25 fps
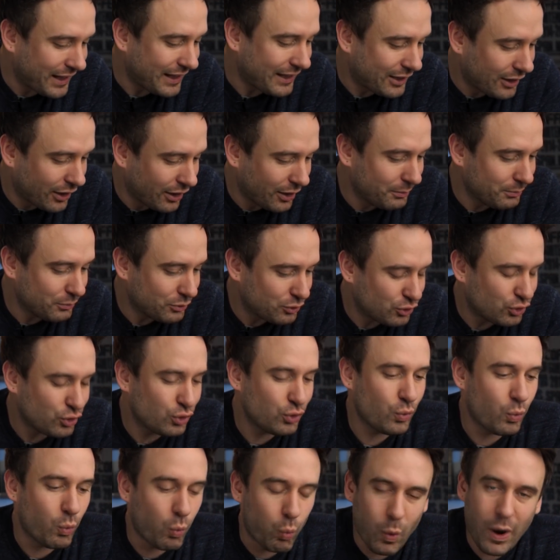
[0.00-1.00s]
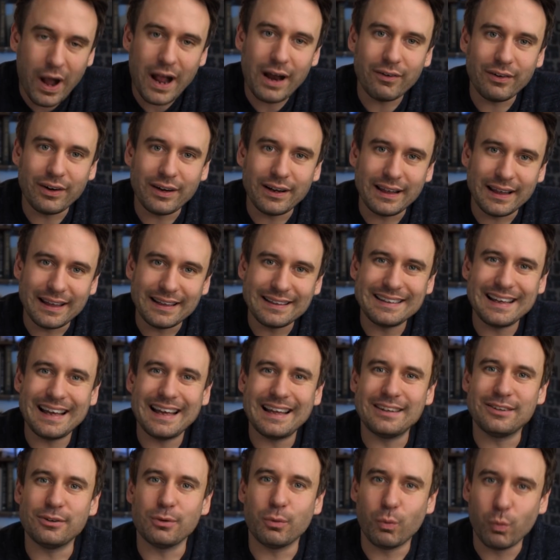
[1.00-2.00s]
it comes to wearing it
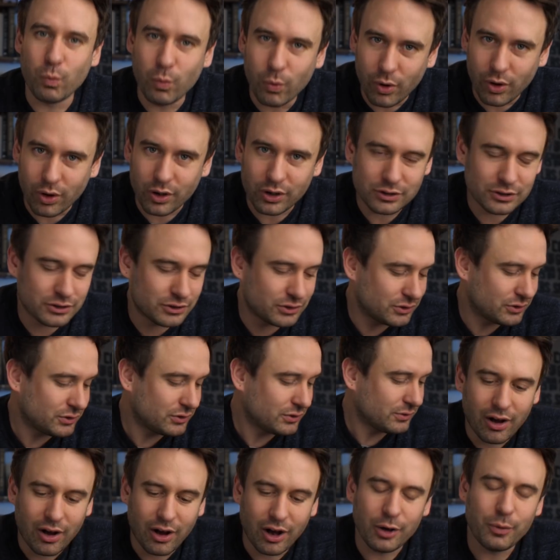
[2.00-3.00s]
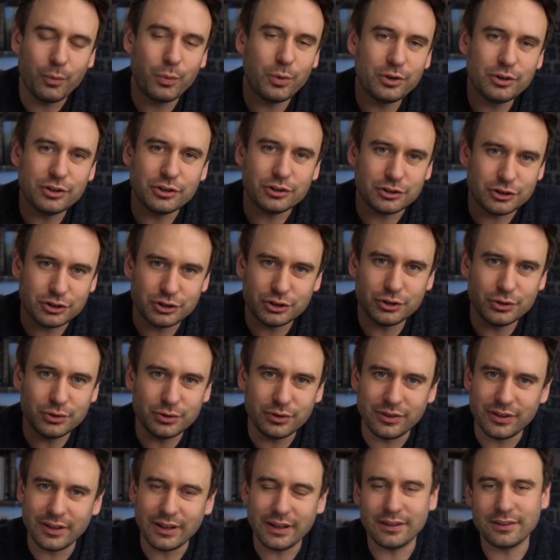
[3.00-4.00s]
as a watch, I wouldn't
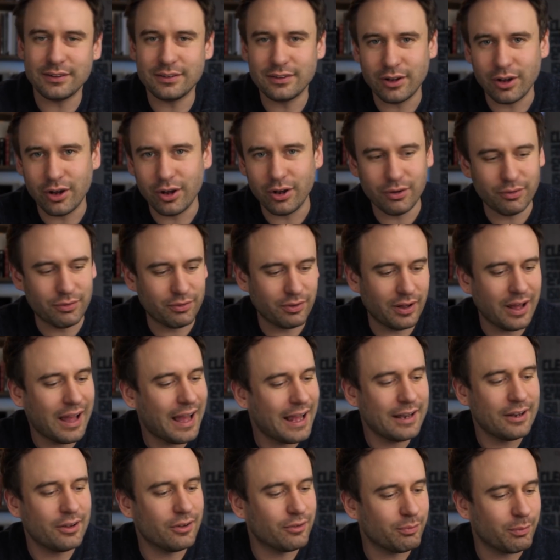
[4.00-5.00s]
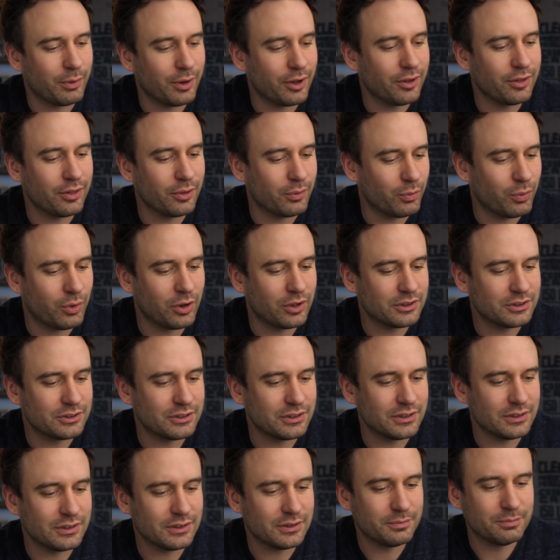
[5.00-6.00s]
choose this over any of my other
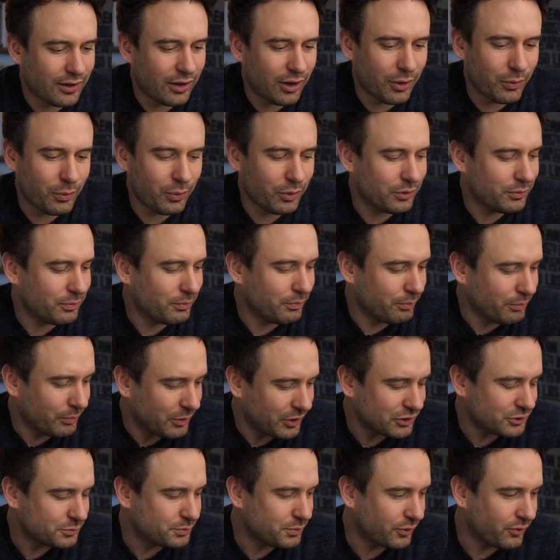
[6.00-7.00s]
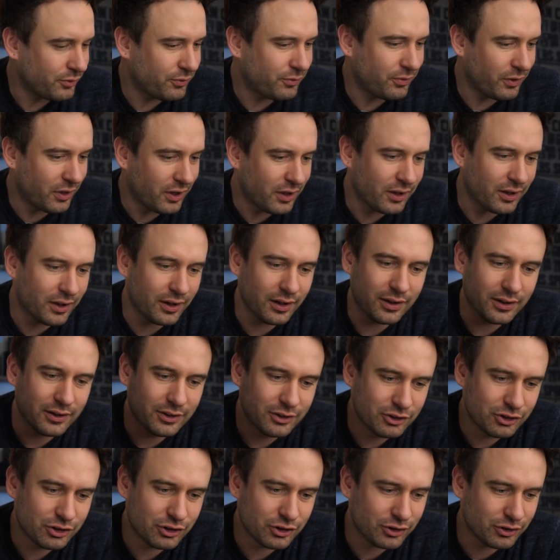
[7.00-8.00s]
watches. I would much prefer
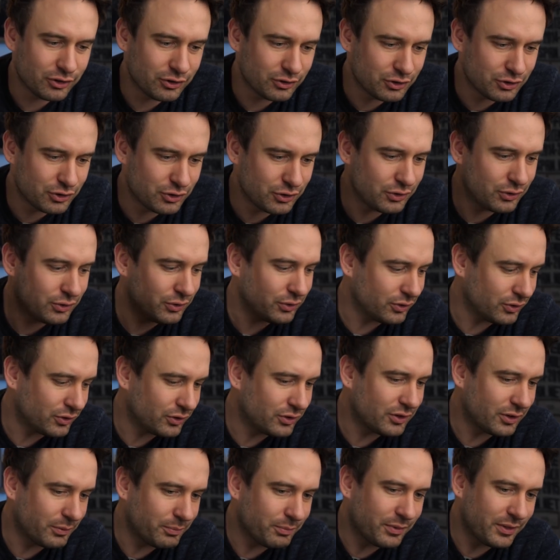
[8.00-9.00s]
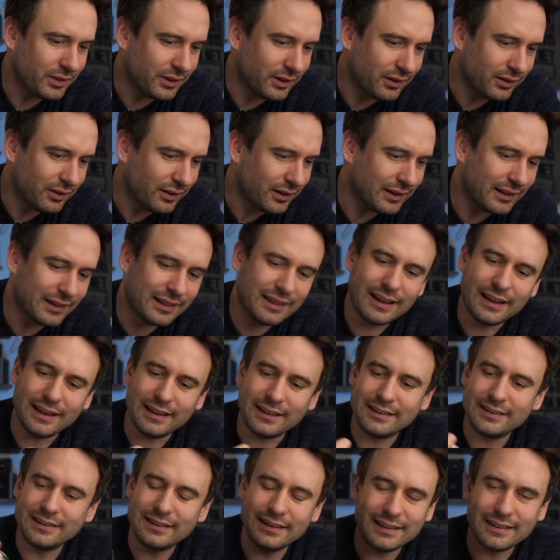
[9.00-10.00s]
to choose something like
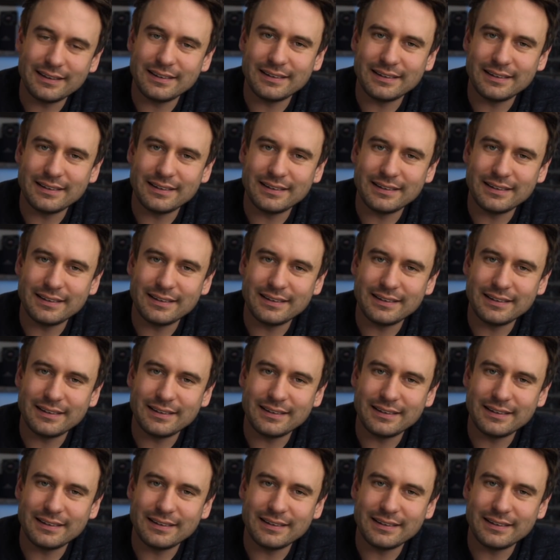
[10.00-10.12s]
this.